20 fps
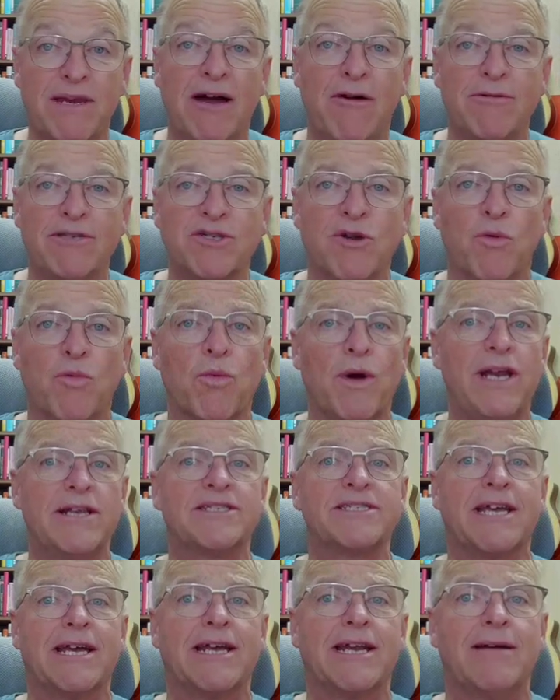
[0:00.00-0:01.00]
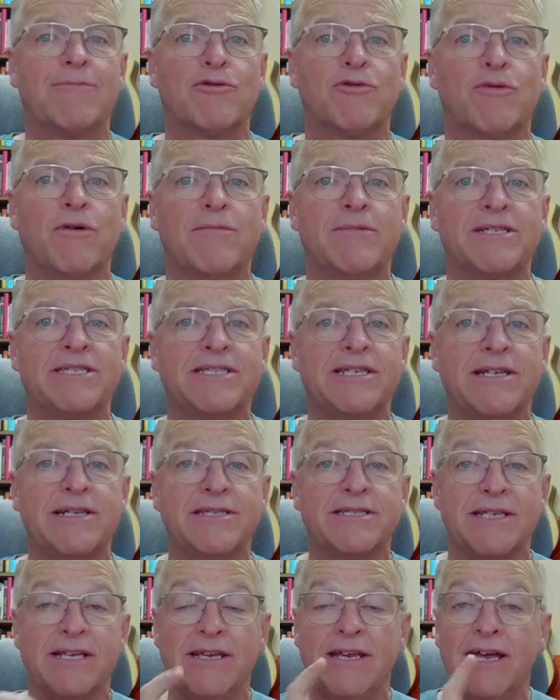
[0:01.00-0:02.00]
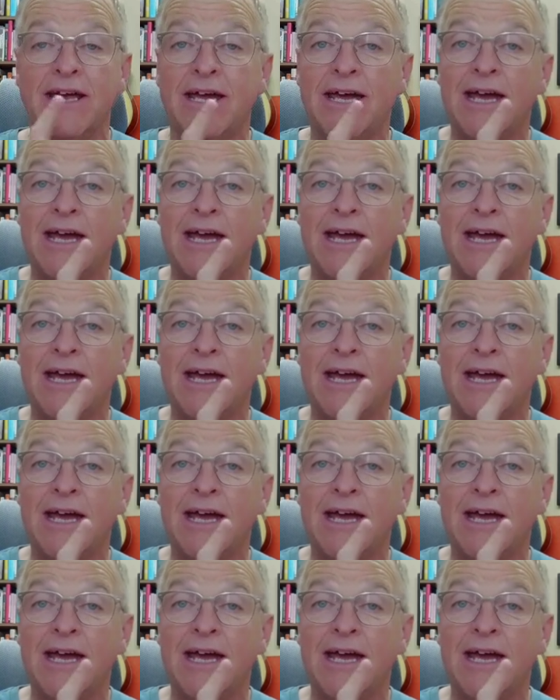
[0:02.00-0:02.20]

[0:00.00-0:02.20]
now he's going, wait a second, I'm a Roman citizen.